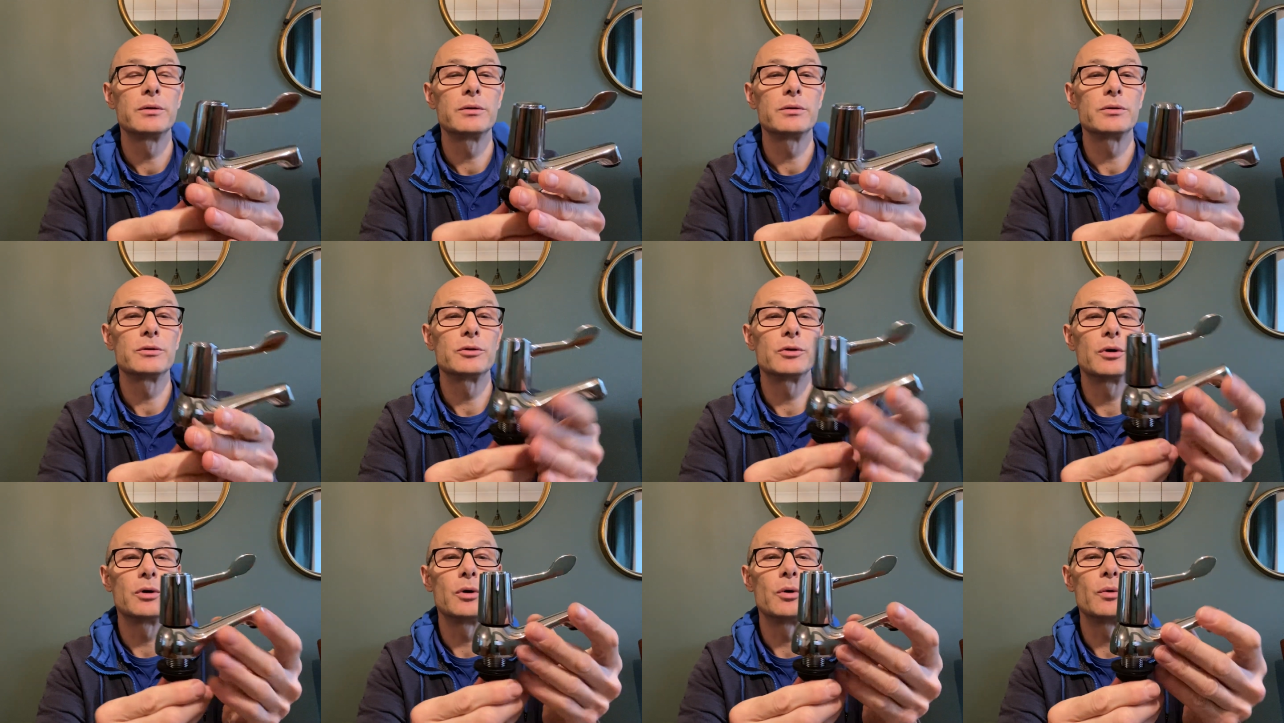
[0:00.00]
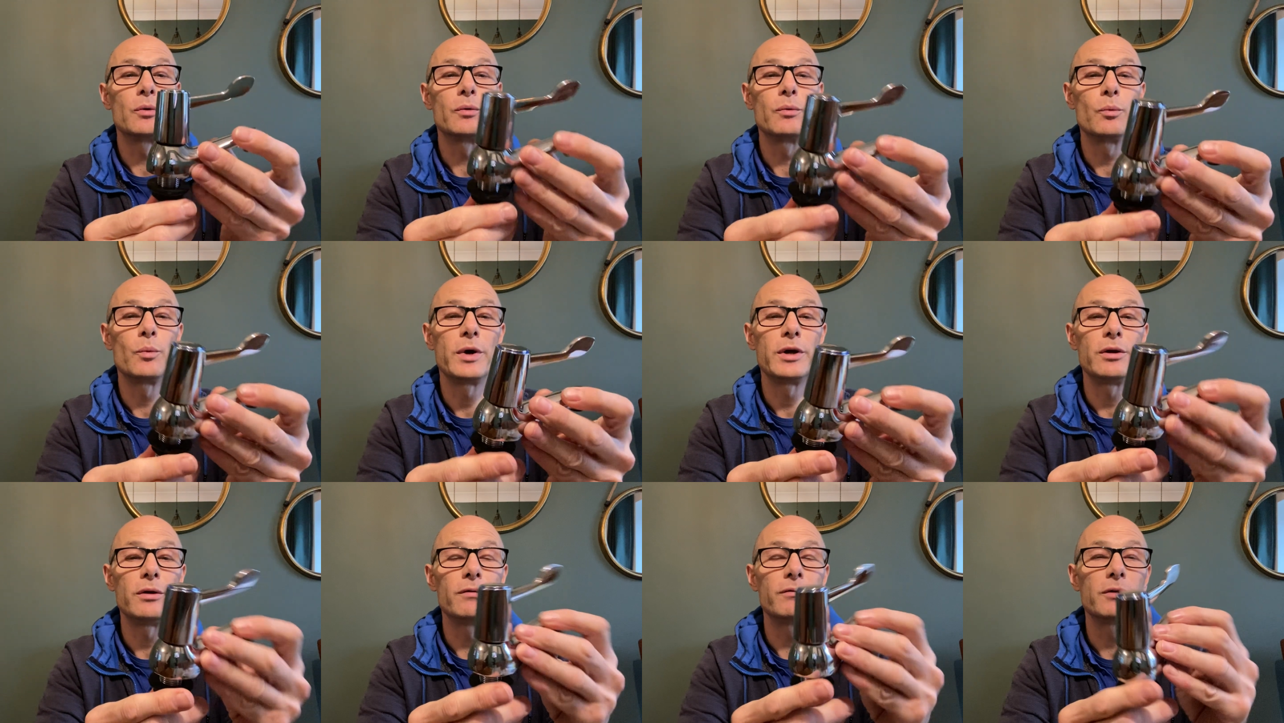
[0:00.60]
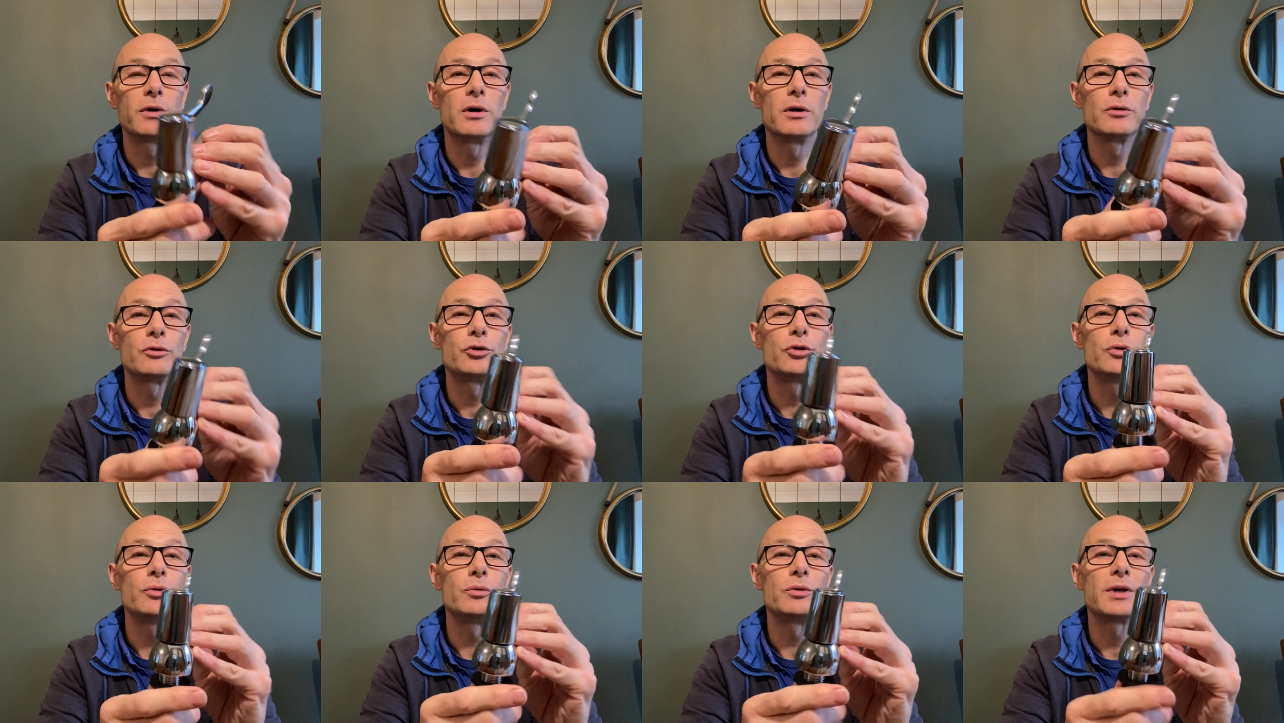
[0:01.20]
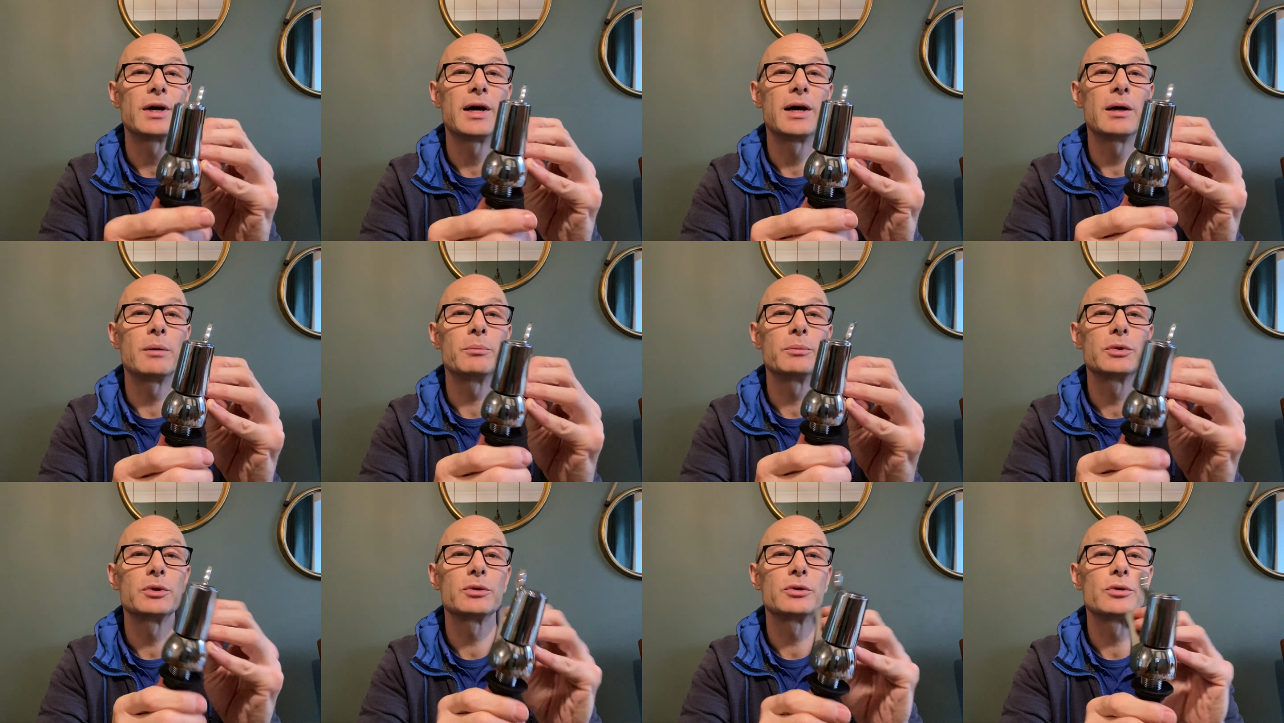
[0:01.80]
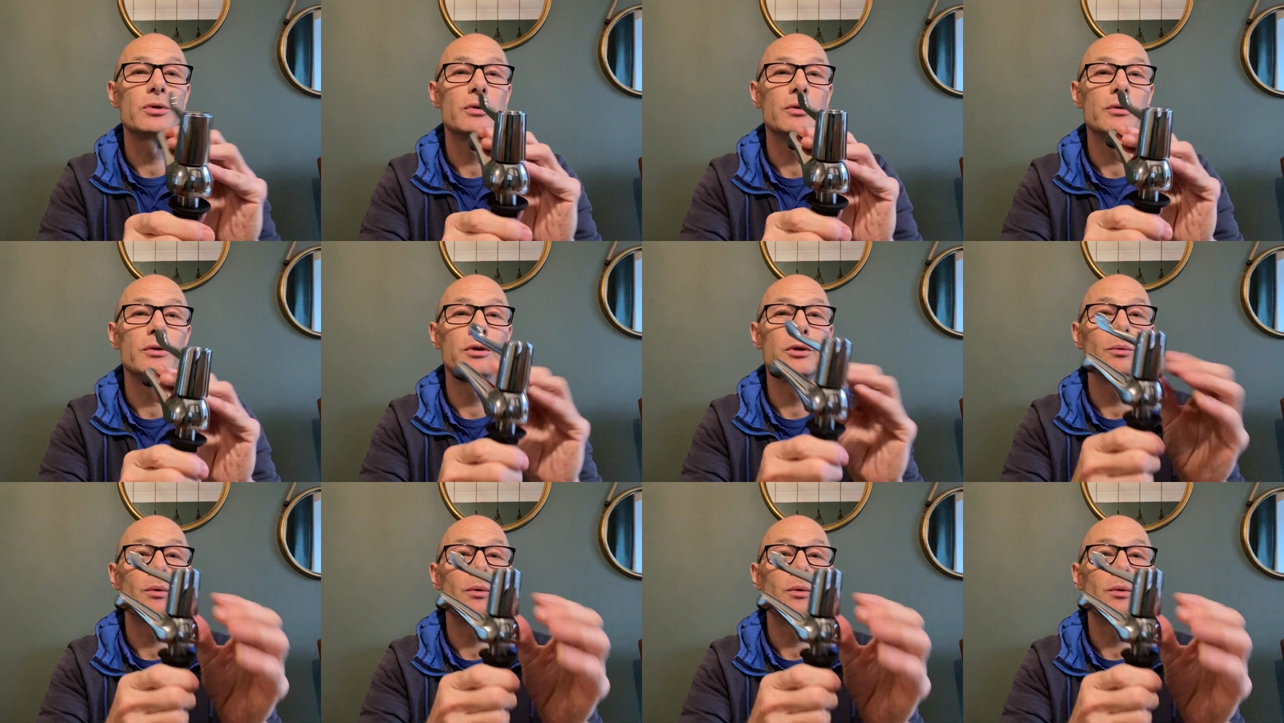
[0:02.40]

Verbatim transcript: so where you've got two taps that you